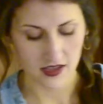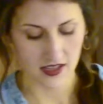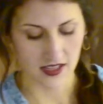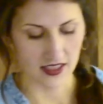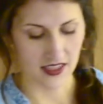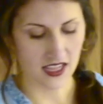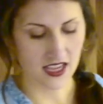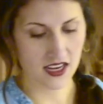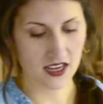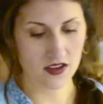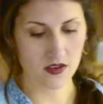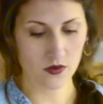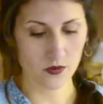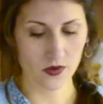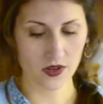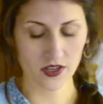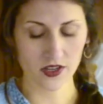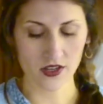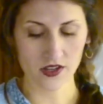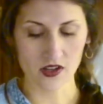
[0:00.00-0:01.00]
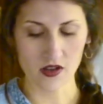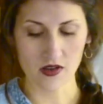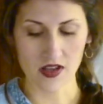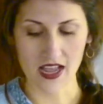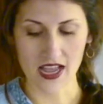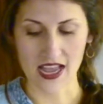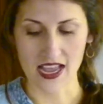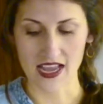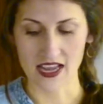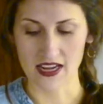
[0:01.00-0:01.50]
Then we're going to go
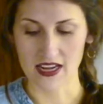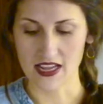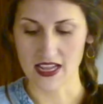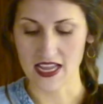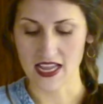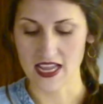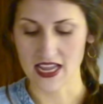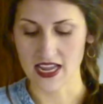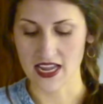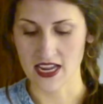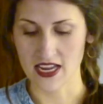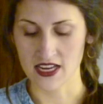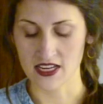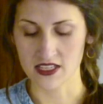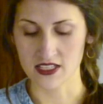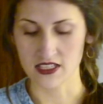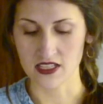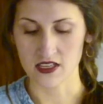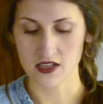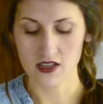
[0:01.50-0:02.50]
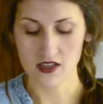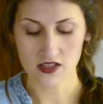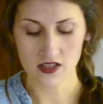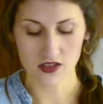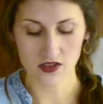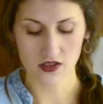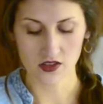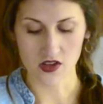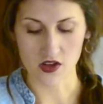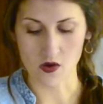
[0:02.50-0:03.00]
ahead and
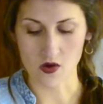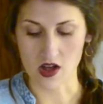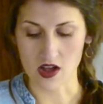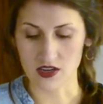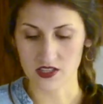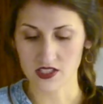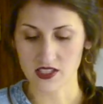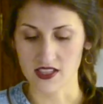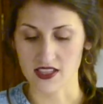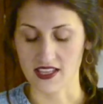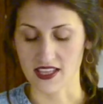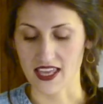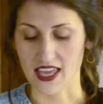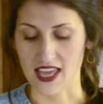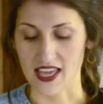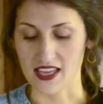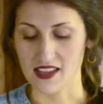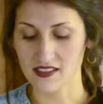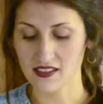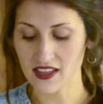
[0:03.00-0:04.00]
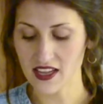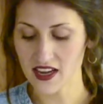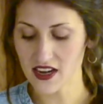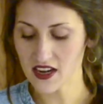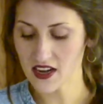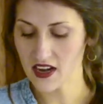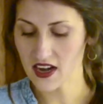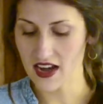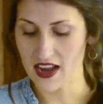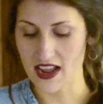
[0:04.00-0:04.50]
go onto the cake
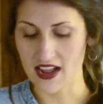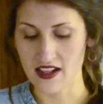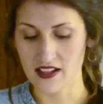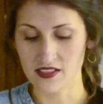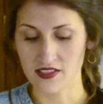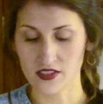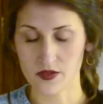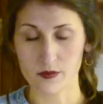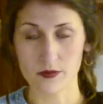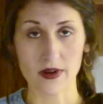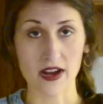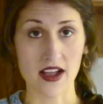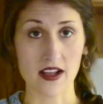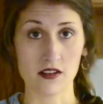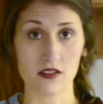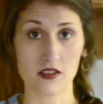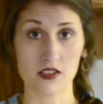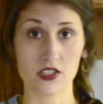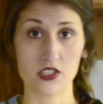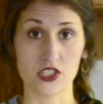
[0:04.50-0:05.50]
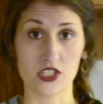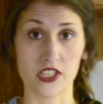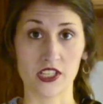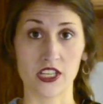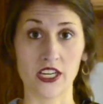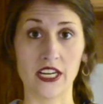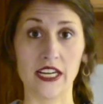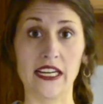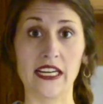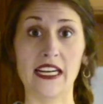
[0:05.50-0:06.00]
layer and the brown
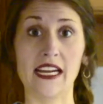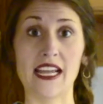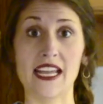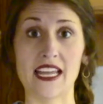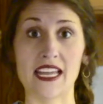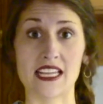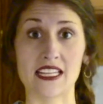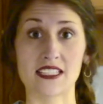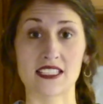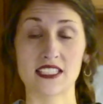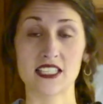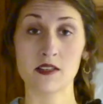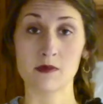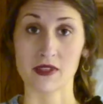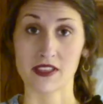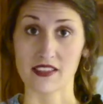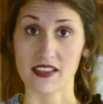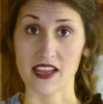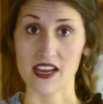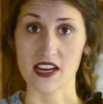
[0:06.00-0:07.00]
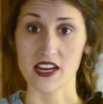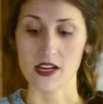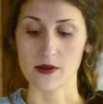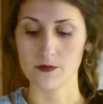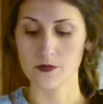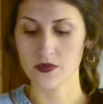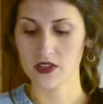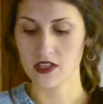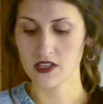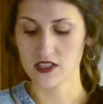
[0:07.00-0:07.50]
sugar and cinnamon layer.
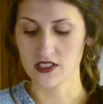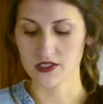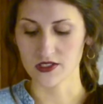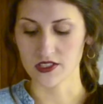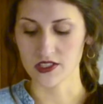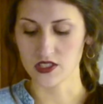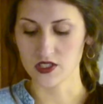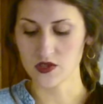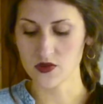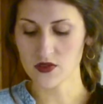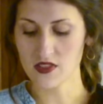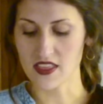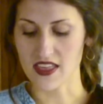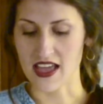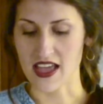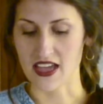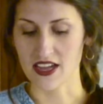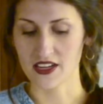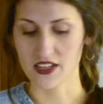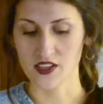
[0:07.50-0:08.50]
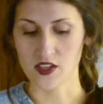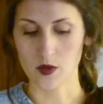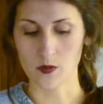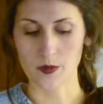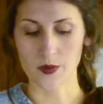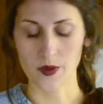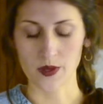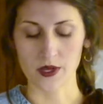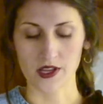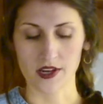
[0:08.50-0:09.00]
So to do that, you'll
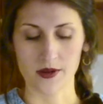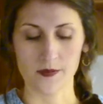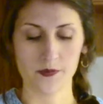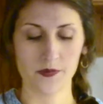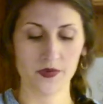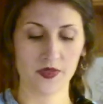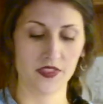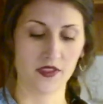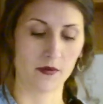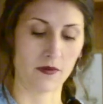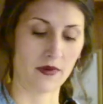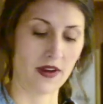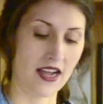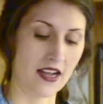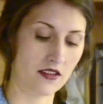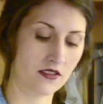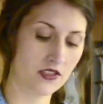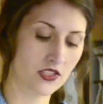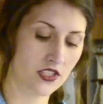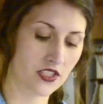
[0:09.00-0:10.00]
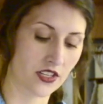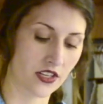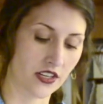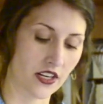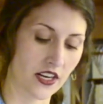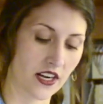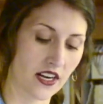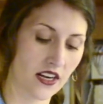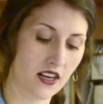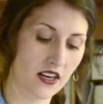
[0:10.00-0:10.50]
put the brown
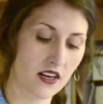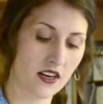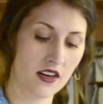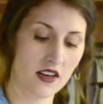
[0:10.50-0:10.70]
sugar